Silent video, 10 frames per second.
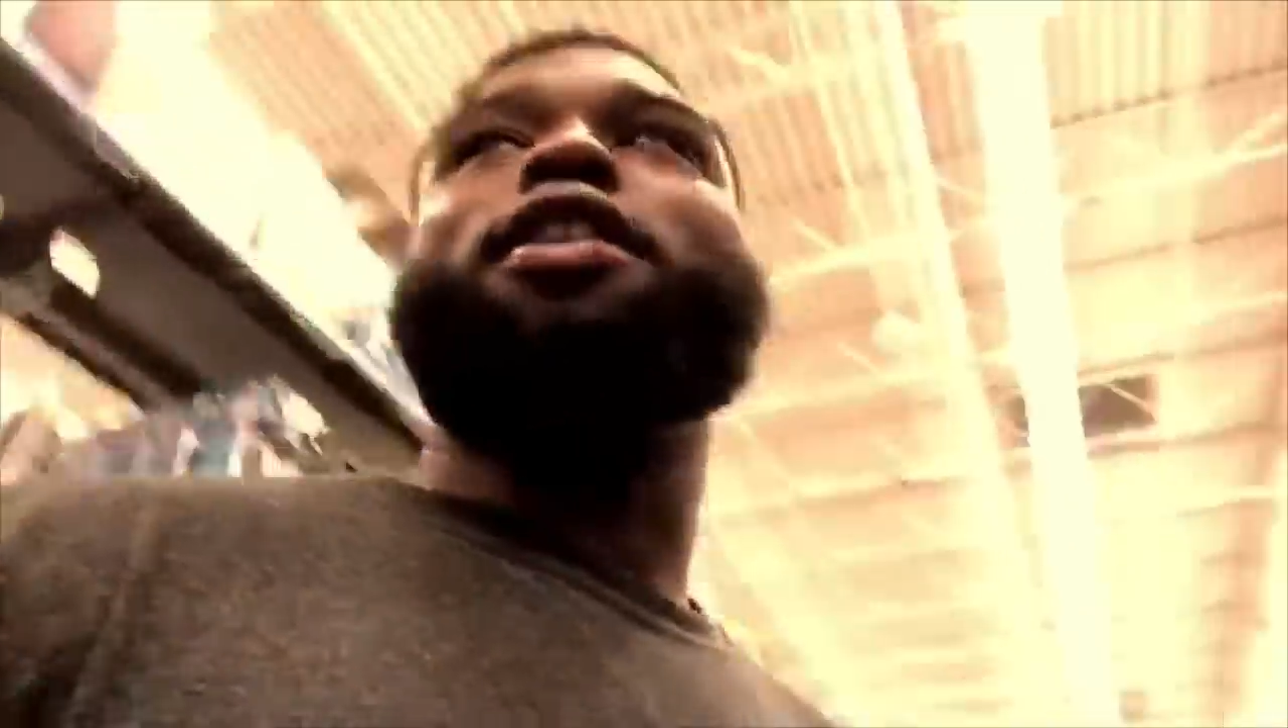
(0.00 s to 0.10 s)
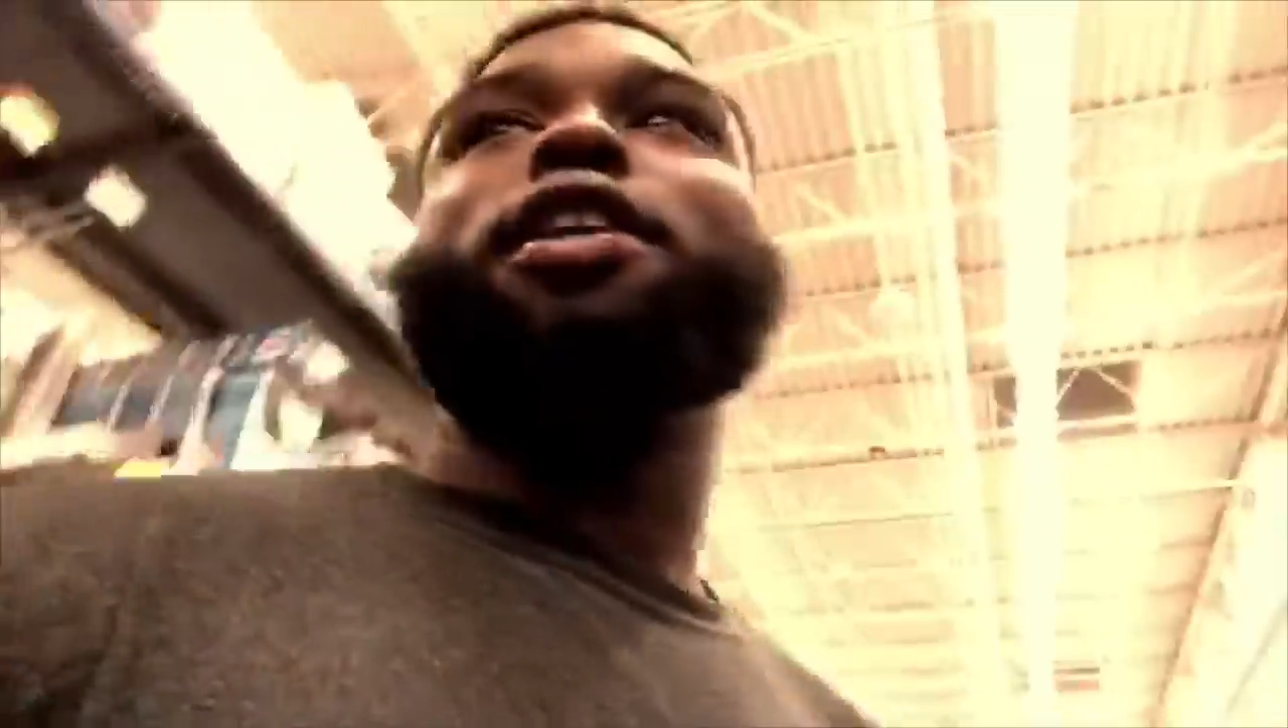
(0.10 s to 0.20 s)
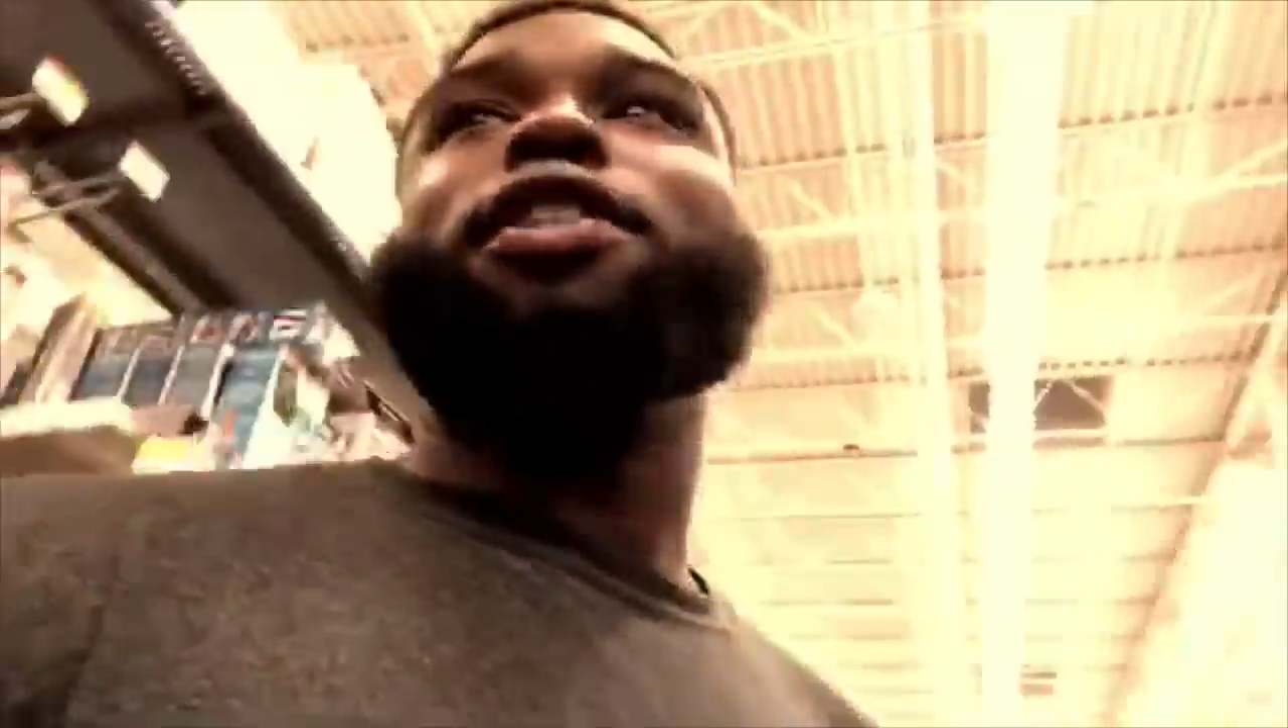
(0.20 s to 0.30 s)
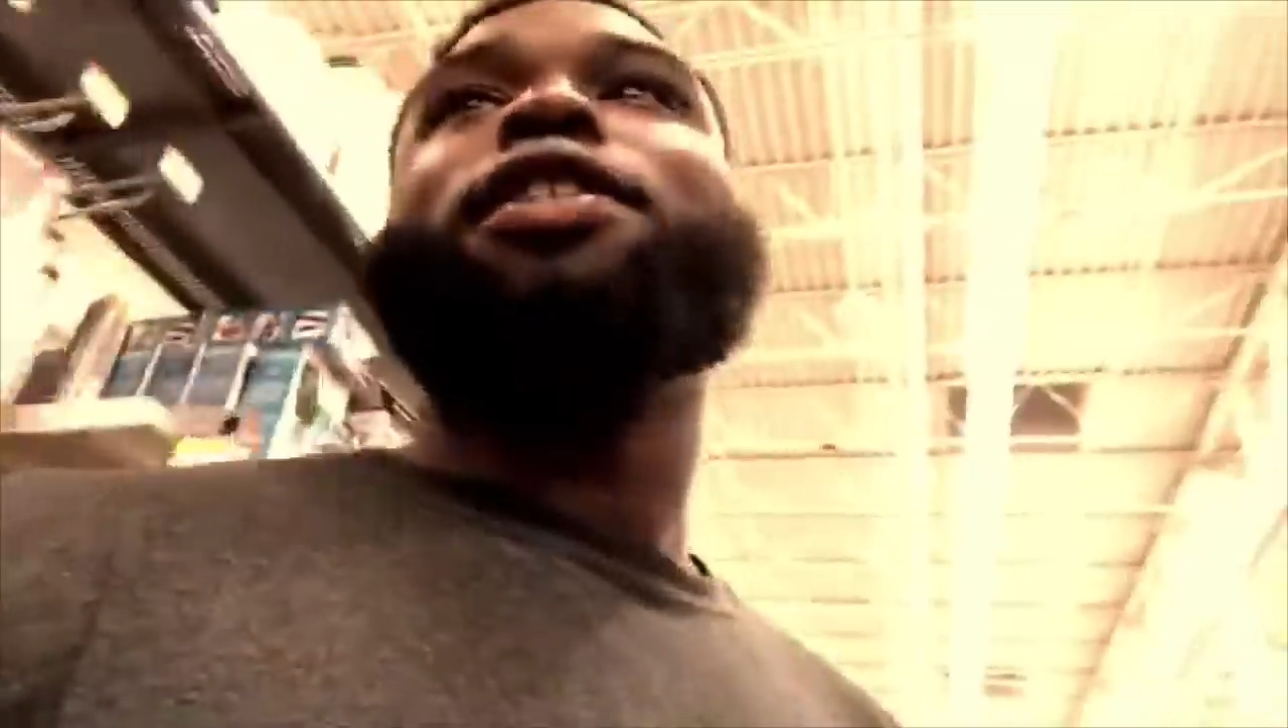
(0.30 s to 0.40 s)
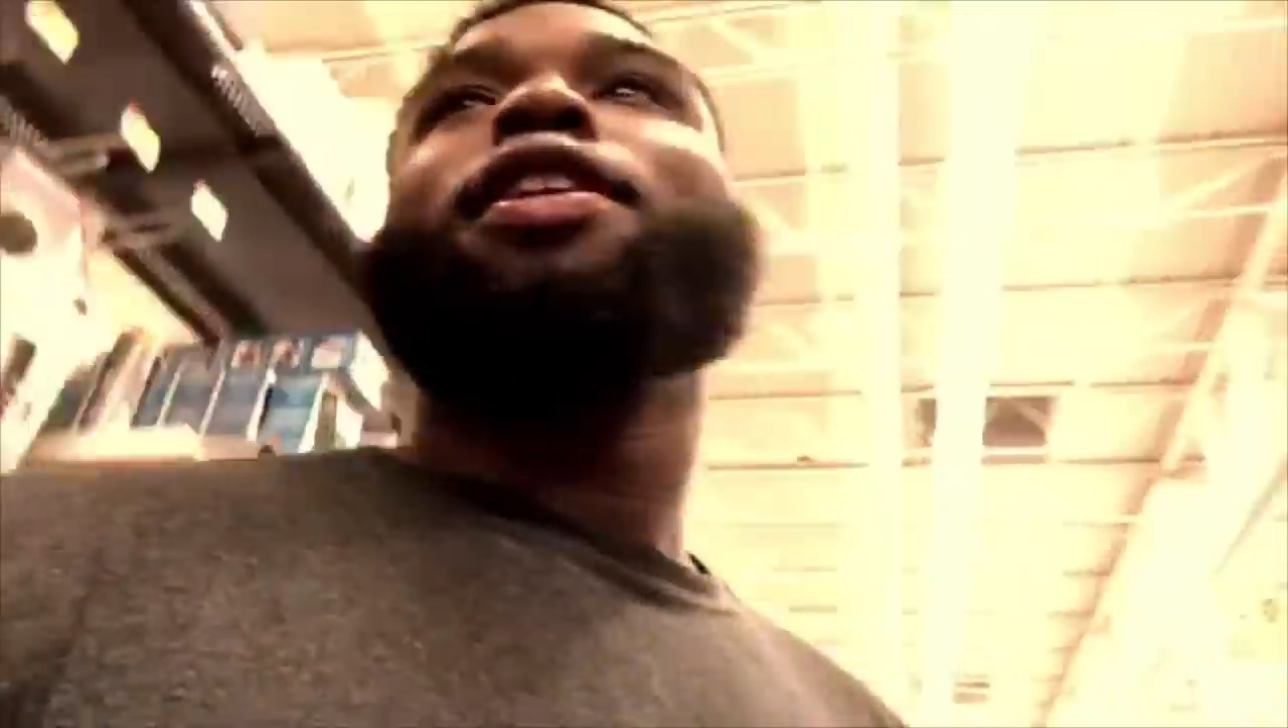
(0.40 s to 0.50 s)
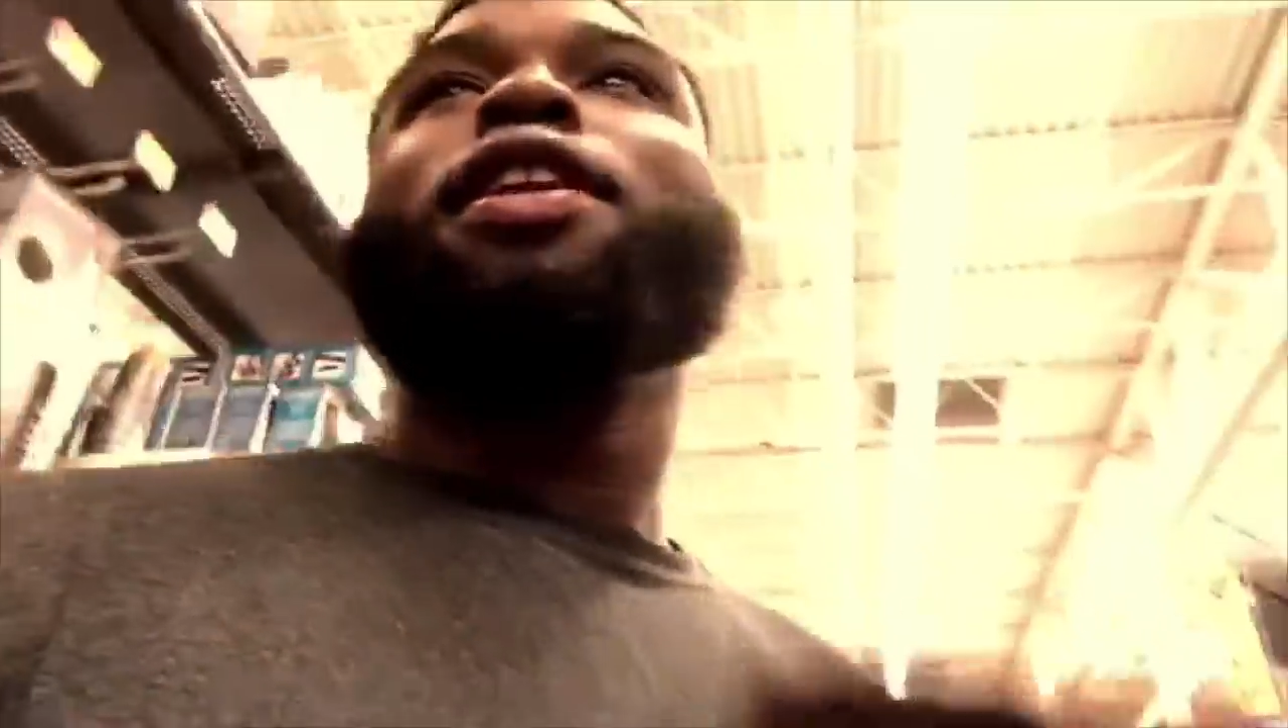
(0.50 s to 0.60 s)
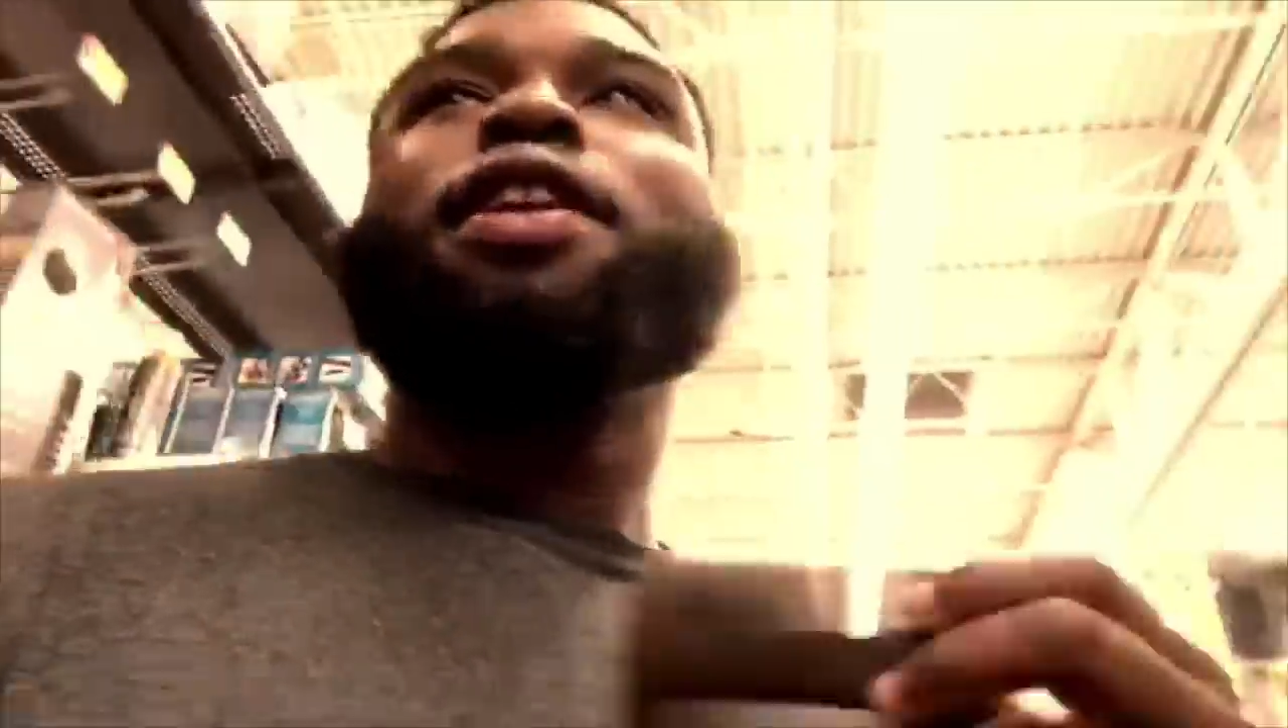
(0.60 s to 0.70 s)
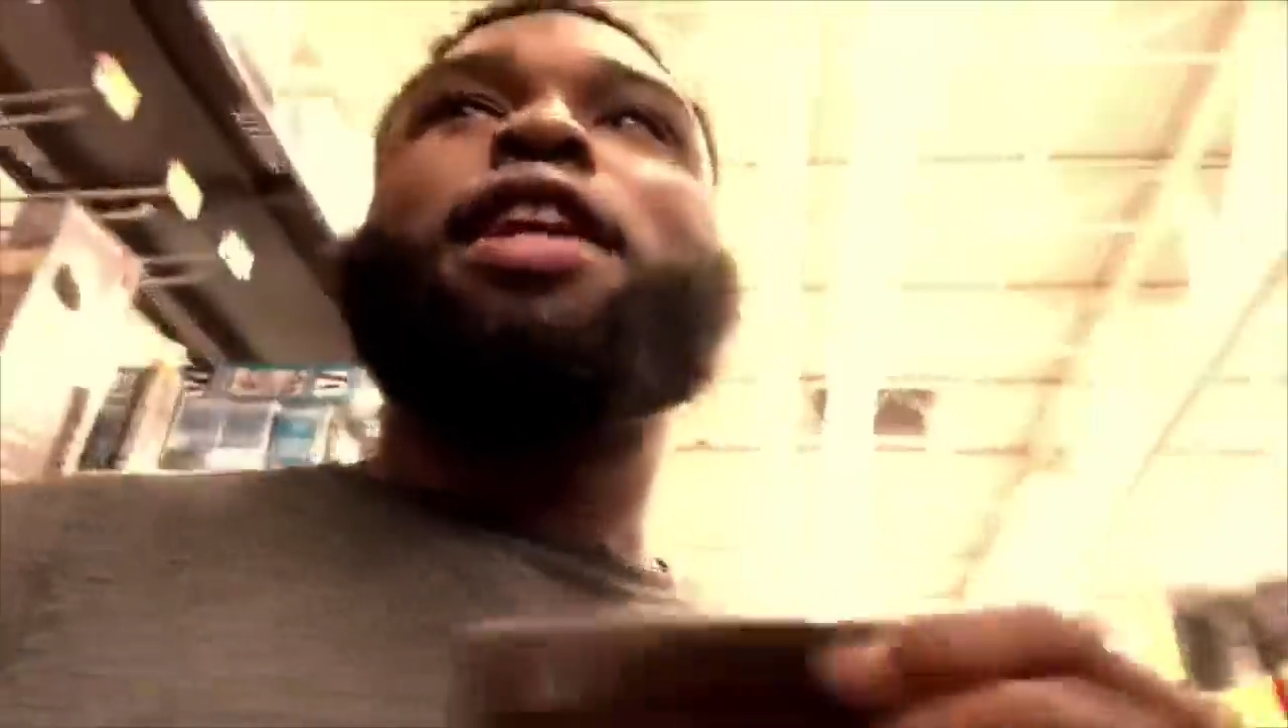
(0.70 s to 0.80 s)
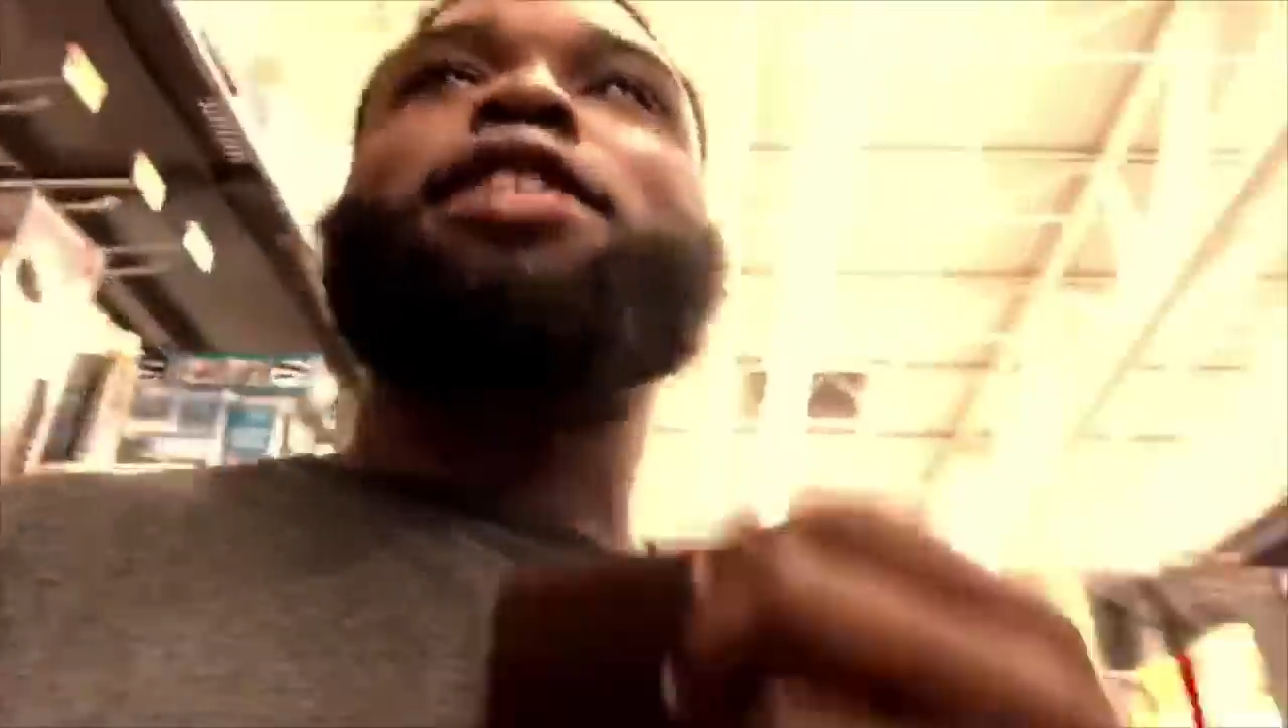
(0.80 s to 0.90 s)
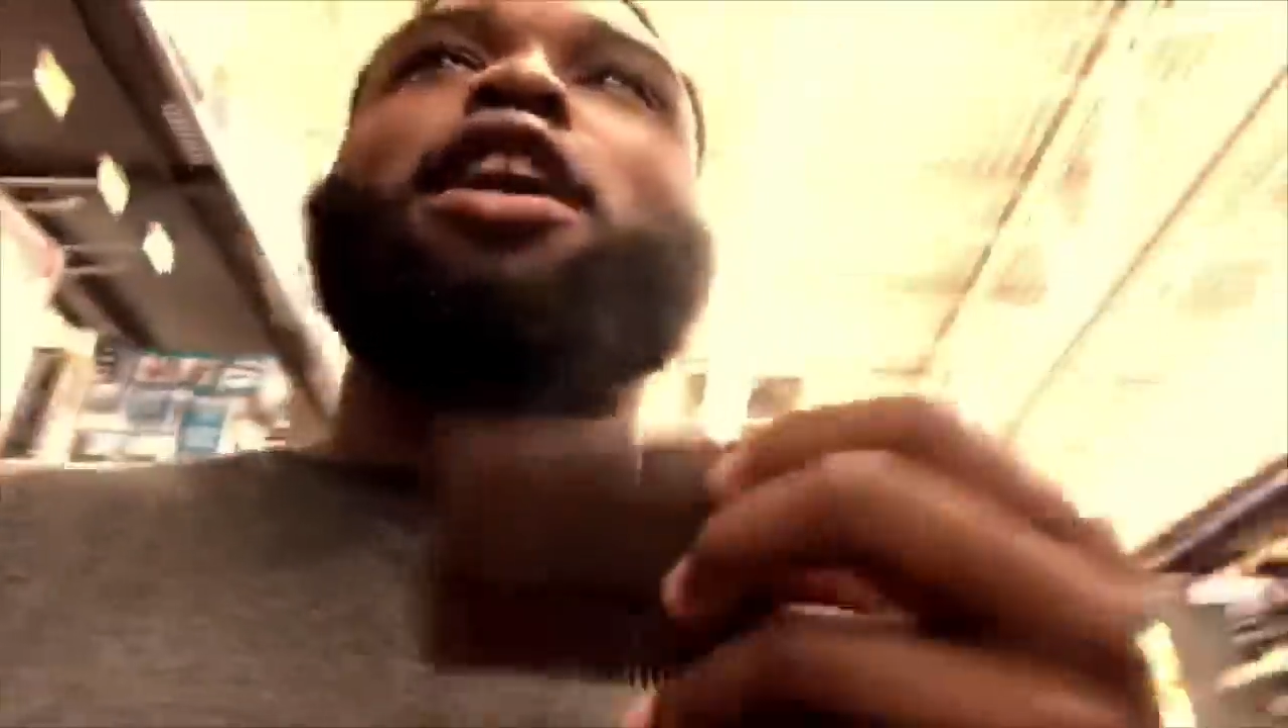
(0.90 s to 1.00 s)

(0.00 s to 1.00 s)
because it's